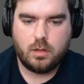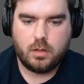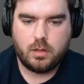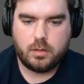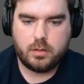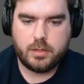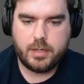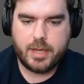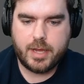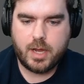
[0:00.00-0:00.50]

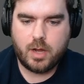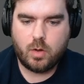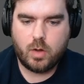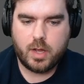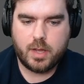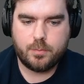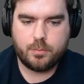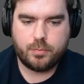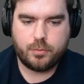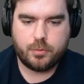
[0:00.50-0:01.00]
Now
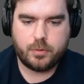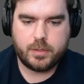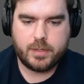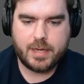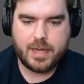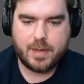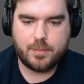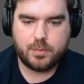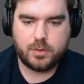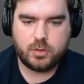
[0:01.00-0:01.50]
I'm pretty
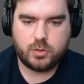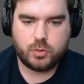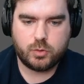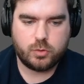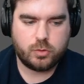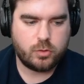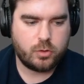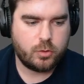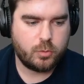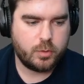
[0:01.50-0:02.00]
happy
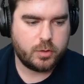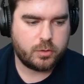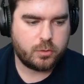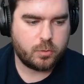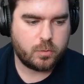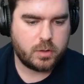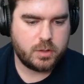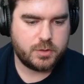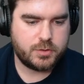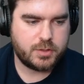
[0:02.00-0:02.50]
to go with
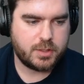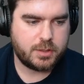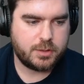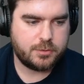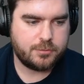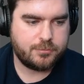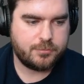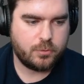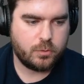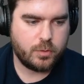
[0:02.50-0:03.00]
Green
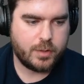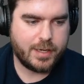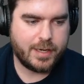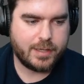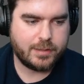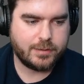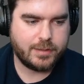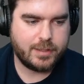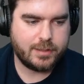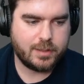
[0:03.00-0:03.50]
Suns for
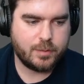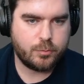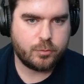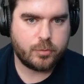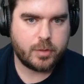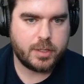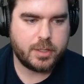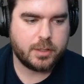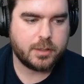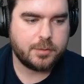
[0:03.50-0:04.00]
Outland
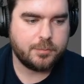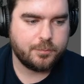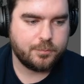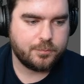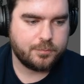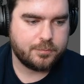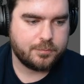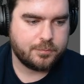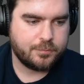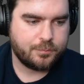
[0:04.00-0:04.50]
Liberator.
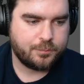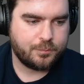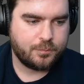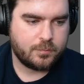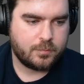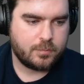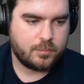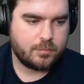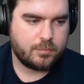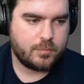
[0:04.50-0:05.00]

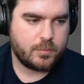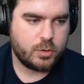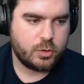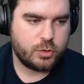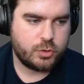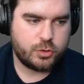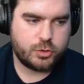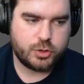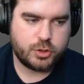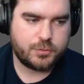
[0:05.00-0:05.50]

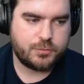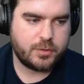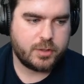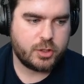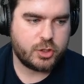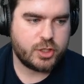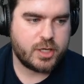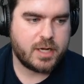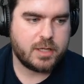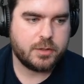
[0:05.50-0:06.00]
Just for
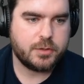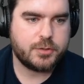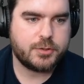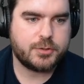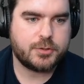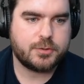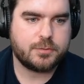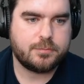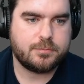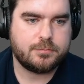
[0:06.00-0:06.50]
the Chalice.